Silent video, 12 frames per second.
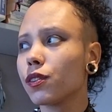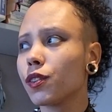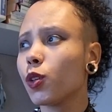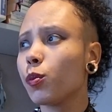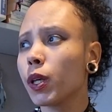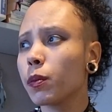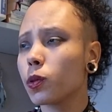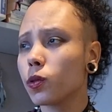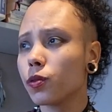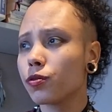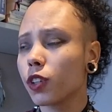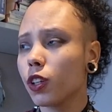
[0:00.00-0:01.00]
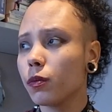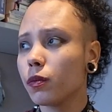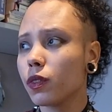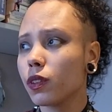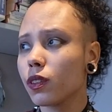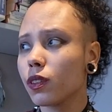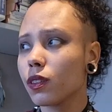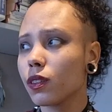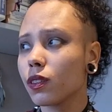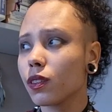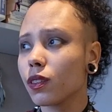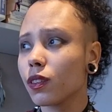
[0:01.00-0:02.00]
two people from
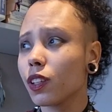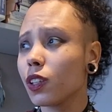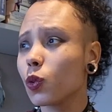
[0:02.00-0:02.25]
the